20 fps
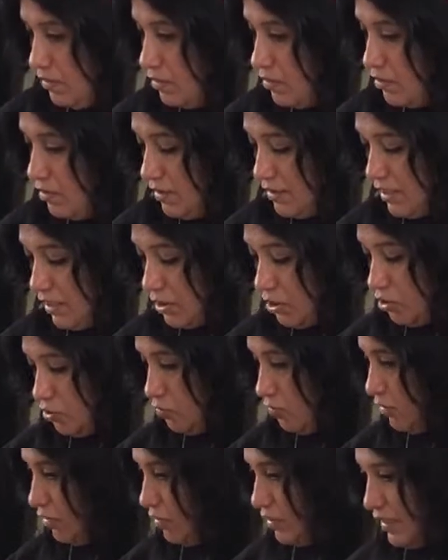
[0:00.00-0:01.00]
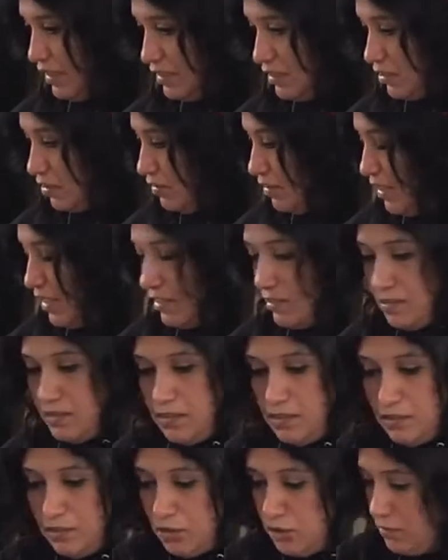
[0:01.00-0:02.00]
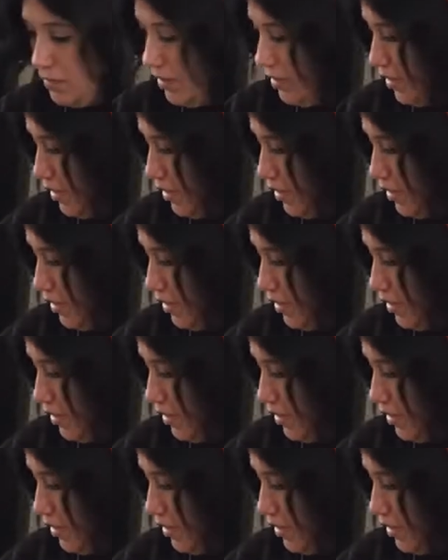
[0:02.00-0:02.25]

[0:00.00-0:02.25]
So it looks like True Real Geek still has their tree